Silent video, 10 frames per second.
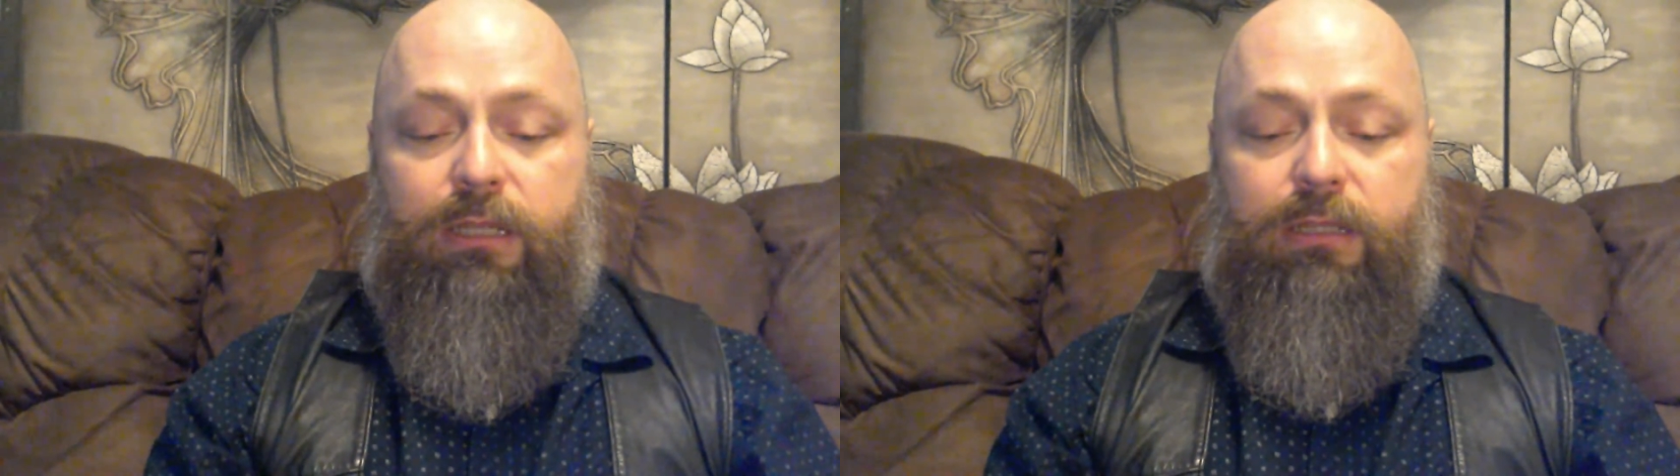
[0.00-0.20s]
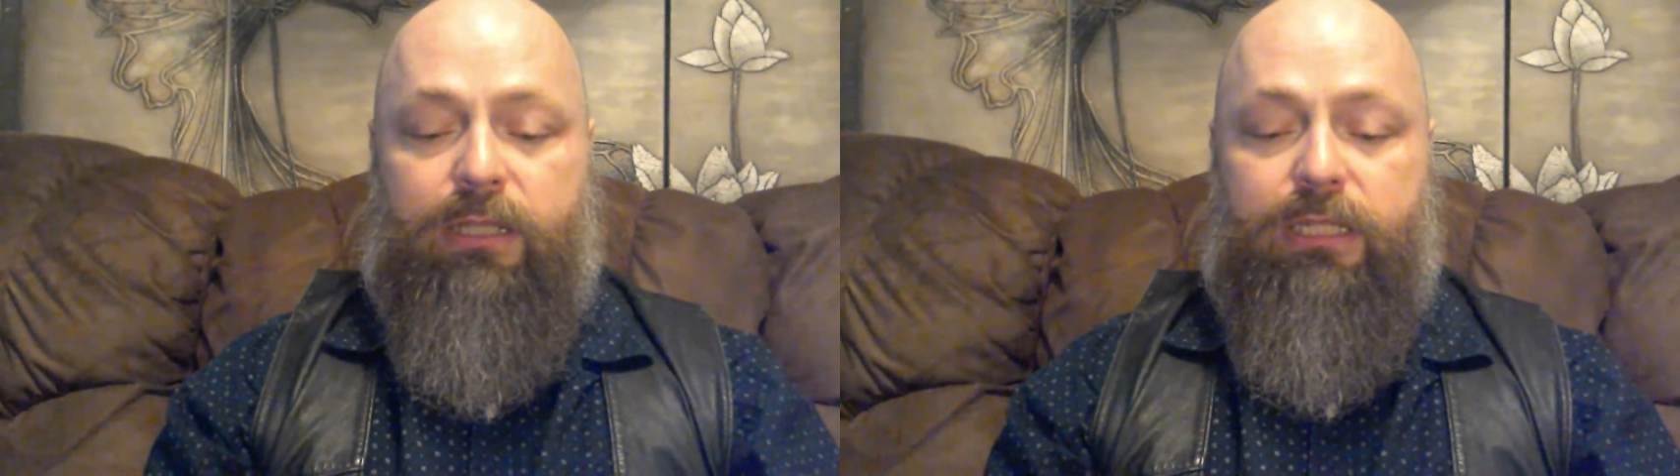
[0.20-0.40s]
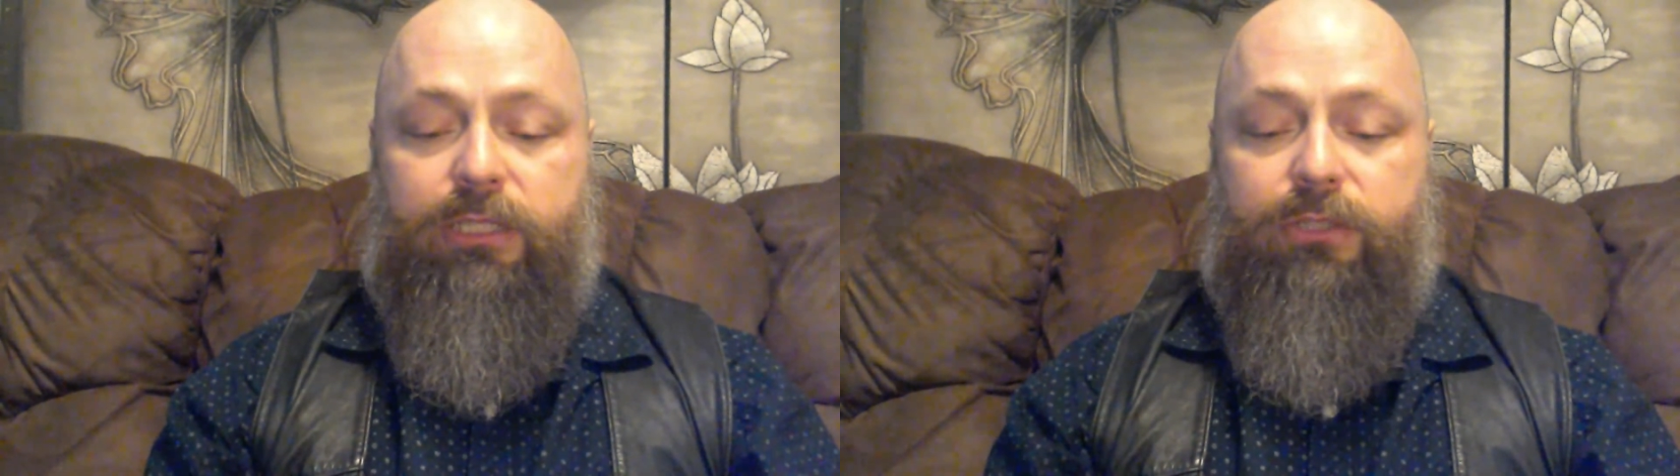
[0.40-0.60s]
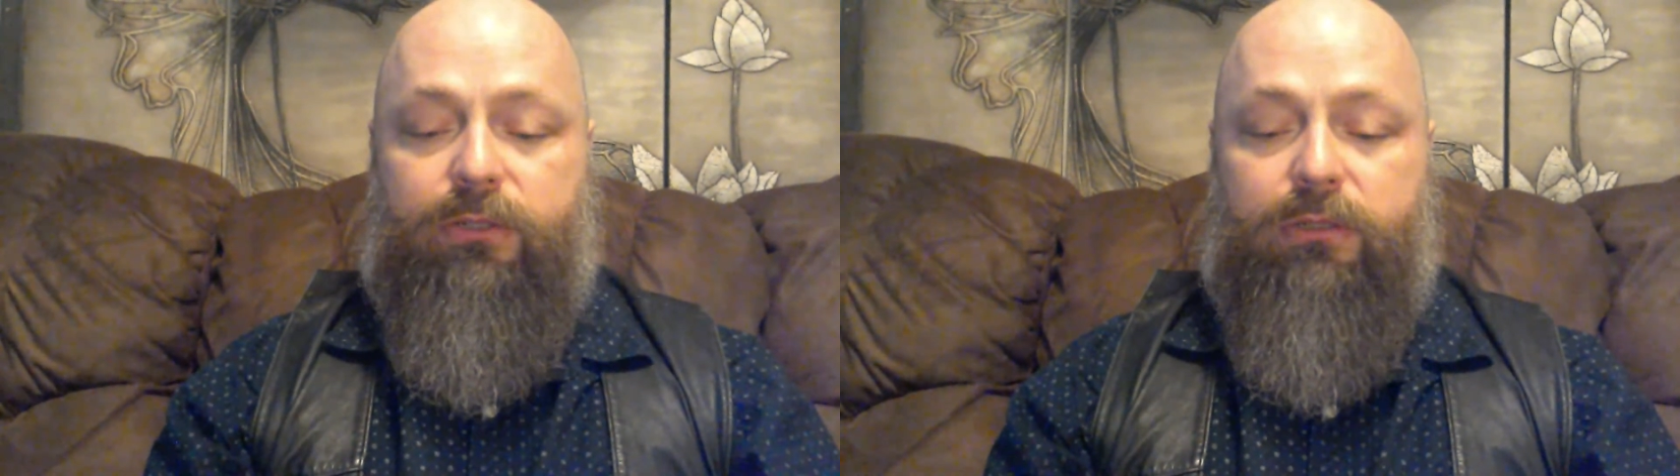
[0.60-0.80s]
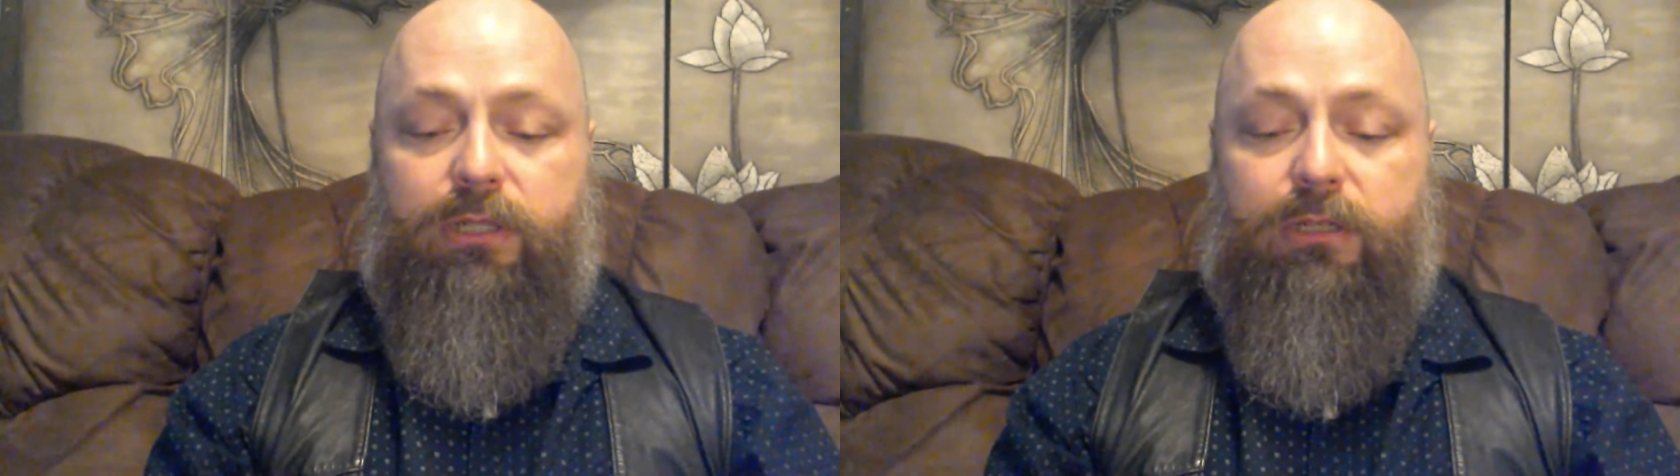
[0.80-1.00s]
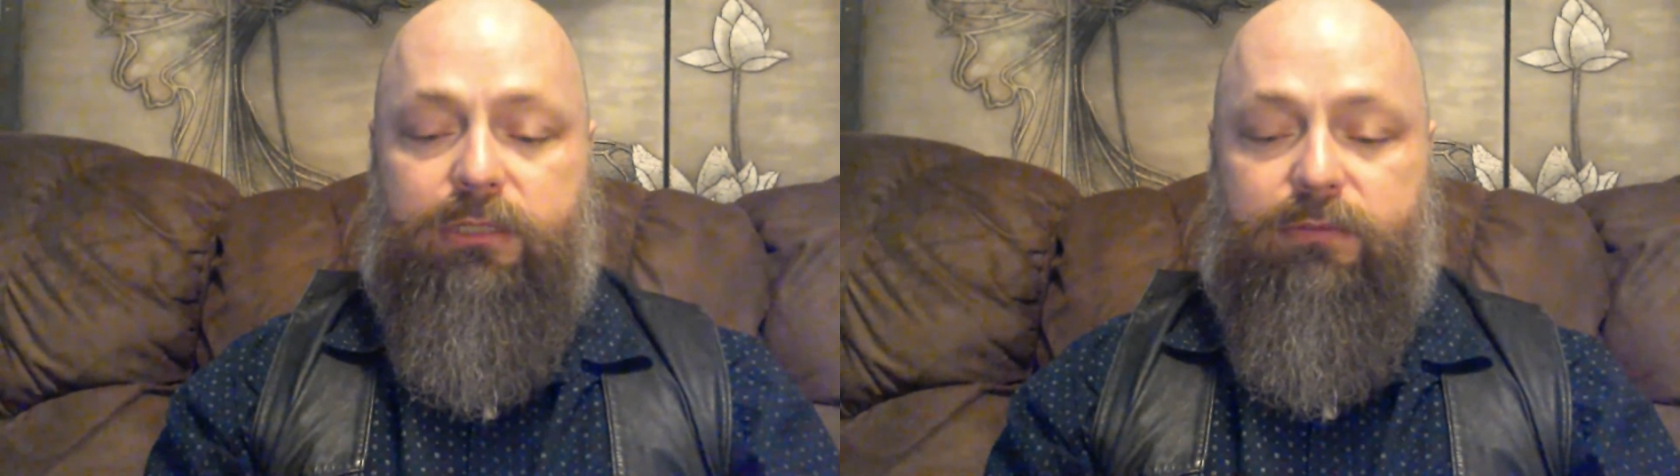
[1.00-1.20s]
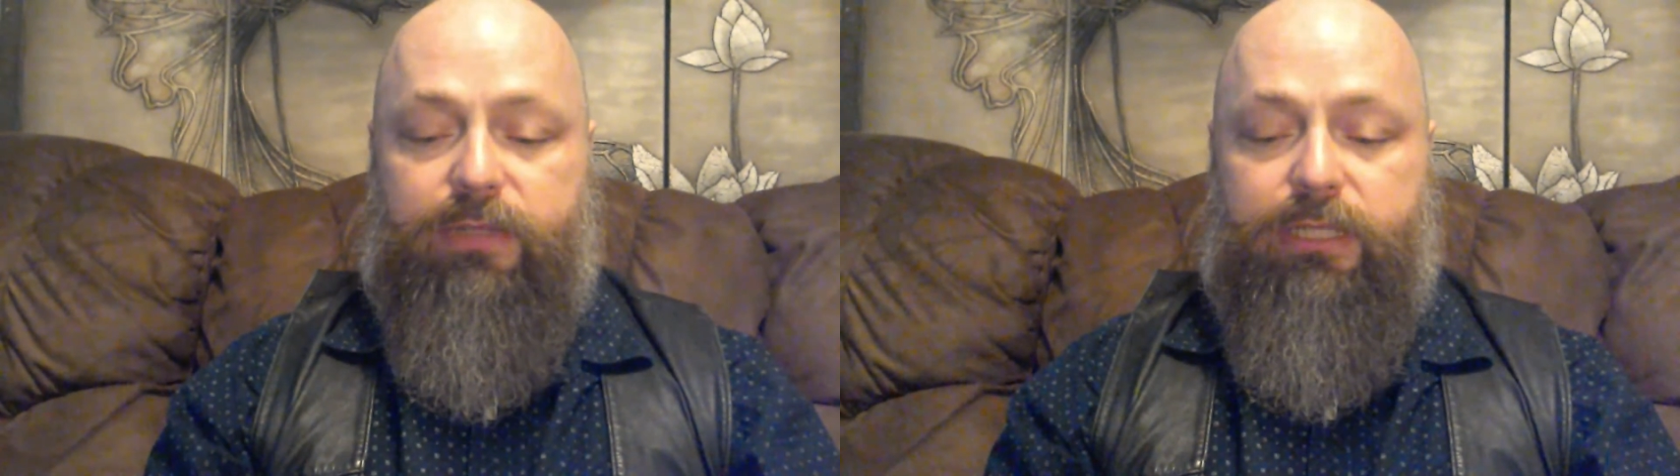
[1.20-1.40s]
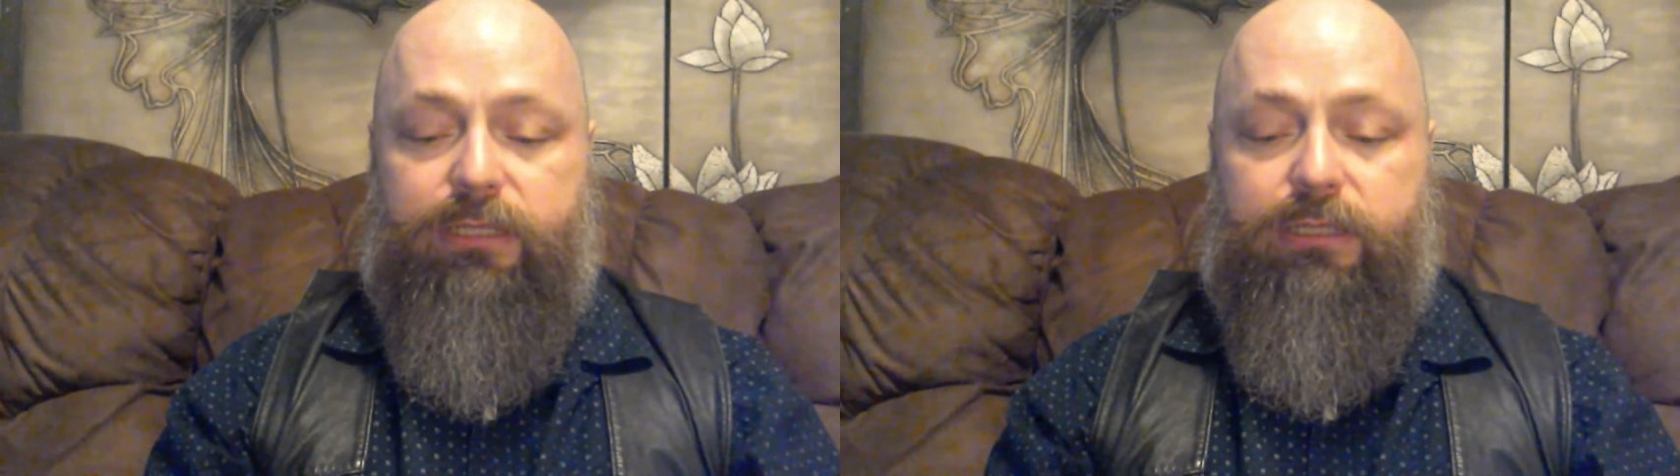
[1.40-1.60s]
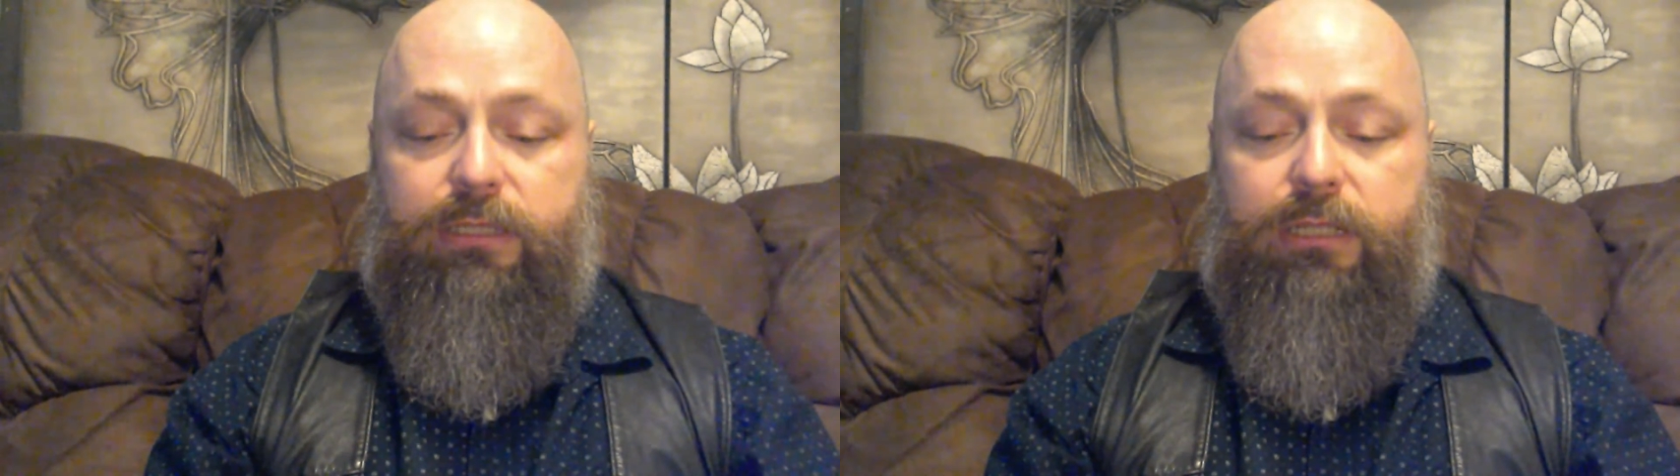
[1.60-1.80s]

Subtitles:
that each girl cultivates